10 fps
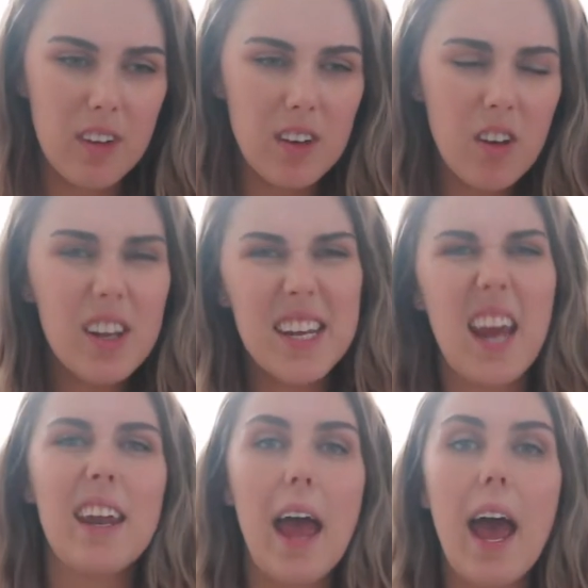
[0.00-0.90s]
not
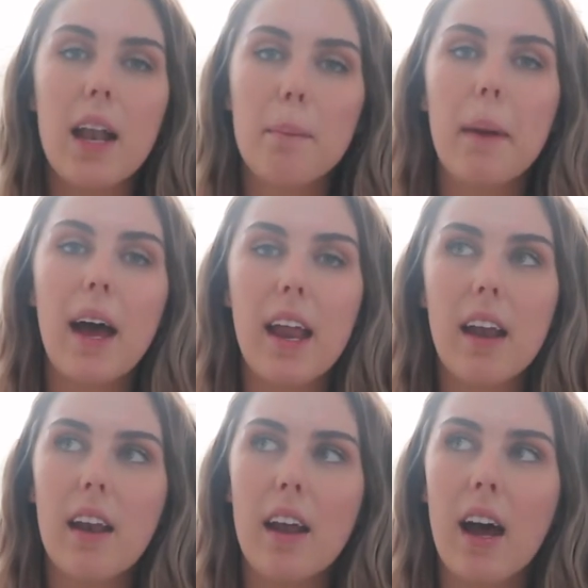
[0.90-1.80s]
get ahead, but
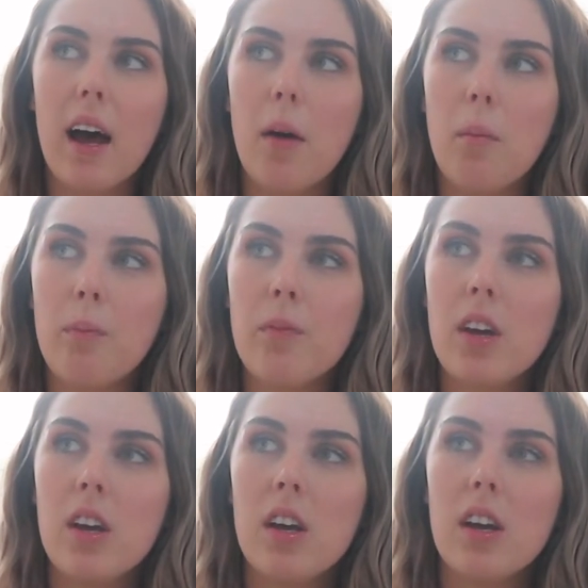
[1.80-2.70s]

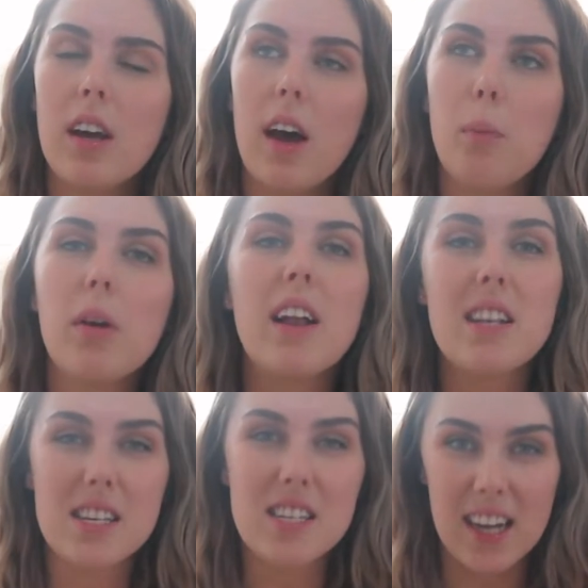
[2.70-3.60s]
help your
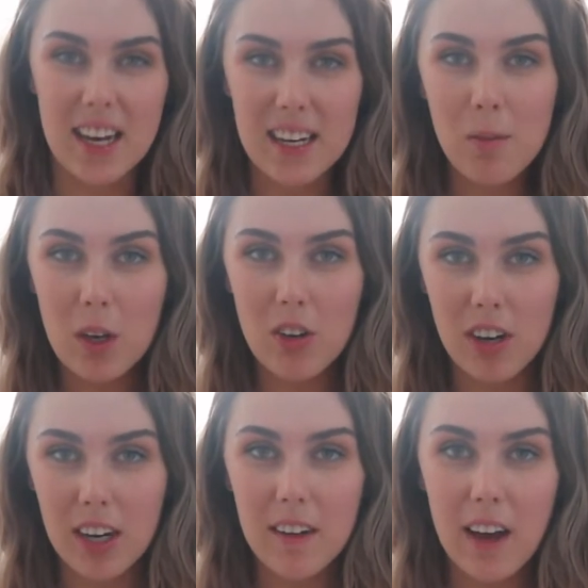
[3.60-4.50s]
understanding when you're
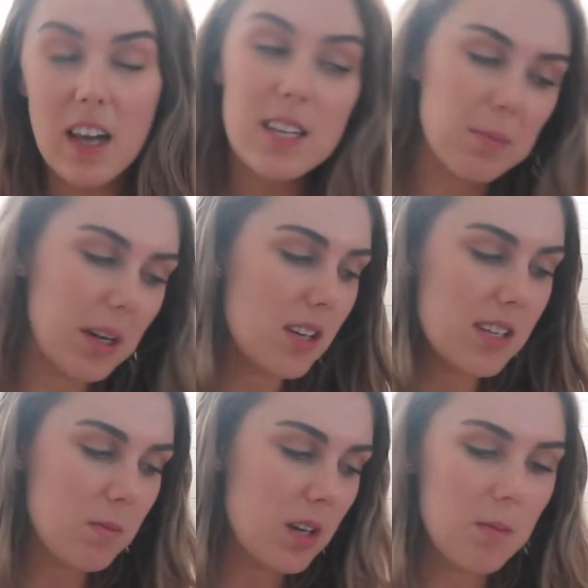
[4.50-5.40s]
in class, because
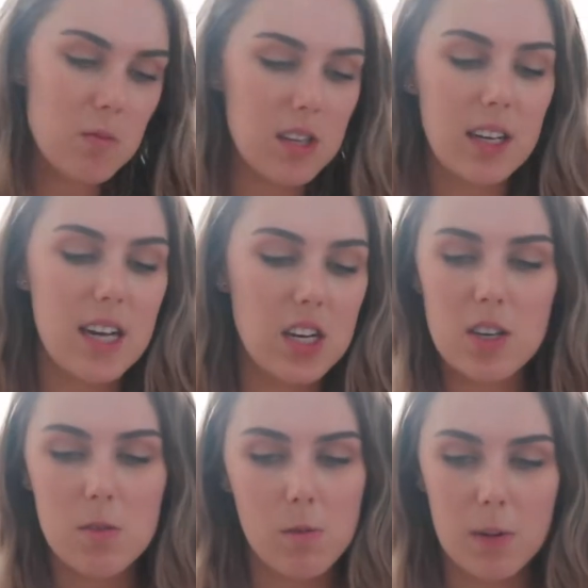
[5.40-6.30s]
sometimes the
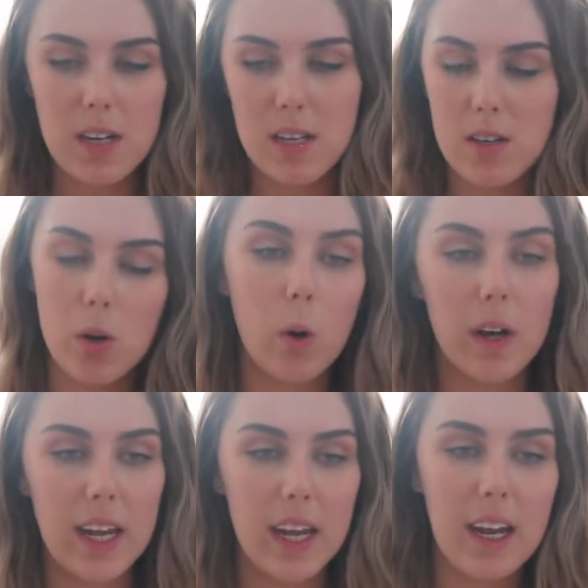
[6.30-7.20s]
teachers will be
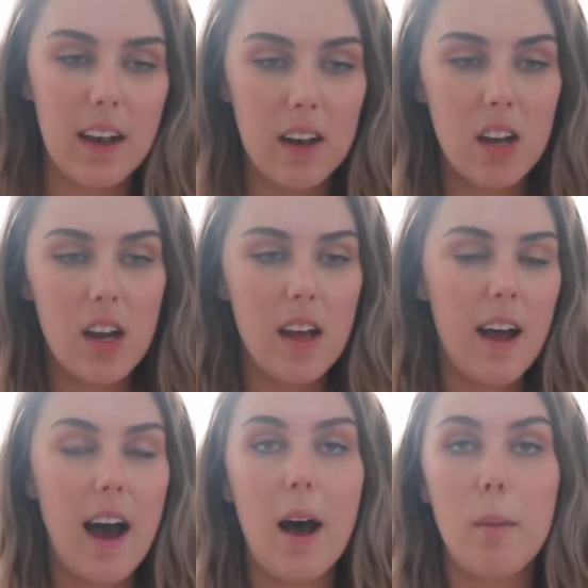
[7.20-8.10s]
talking and
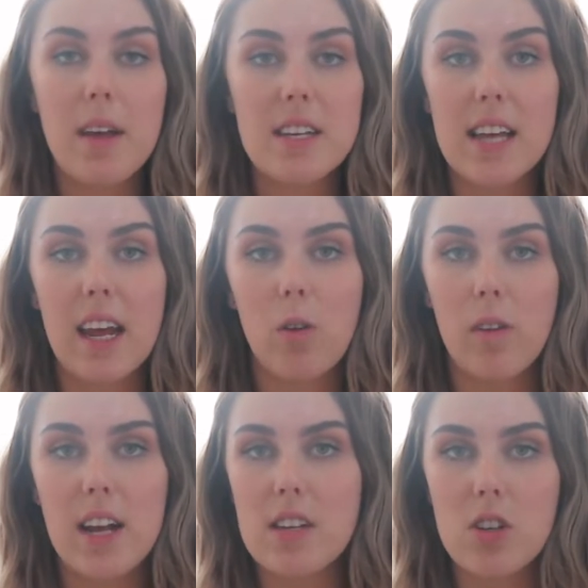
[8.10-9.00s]
they're saying all
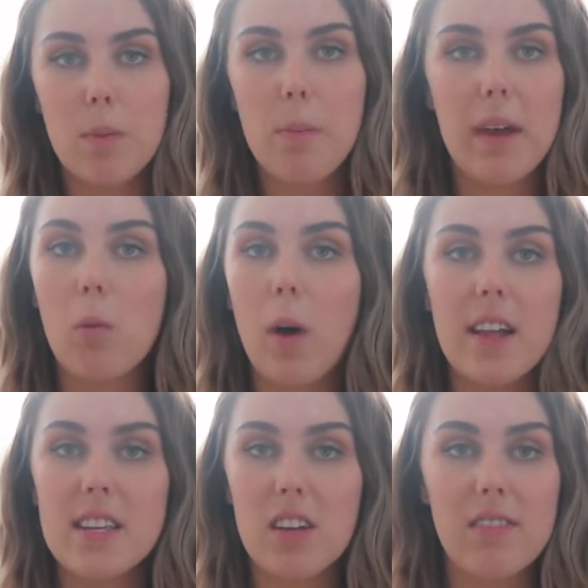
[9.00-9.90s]
these super big
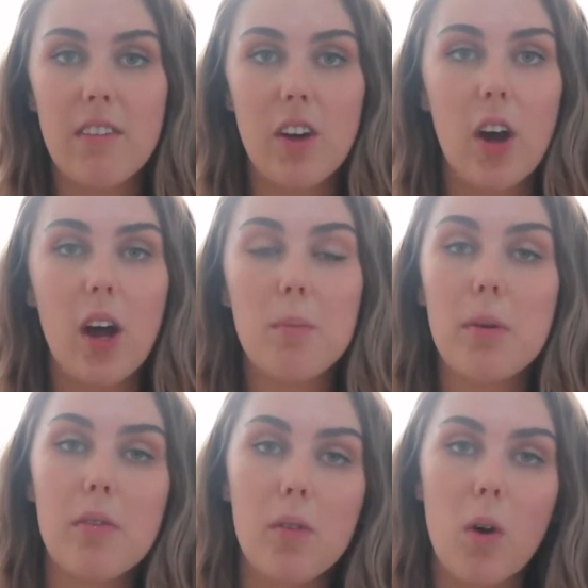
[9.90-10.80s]
words that you've never heard
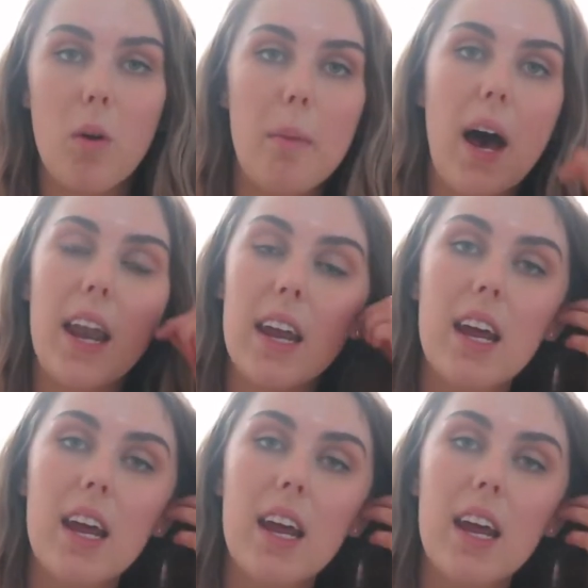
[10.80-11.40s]
before, but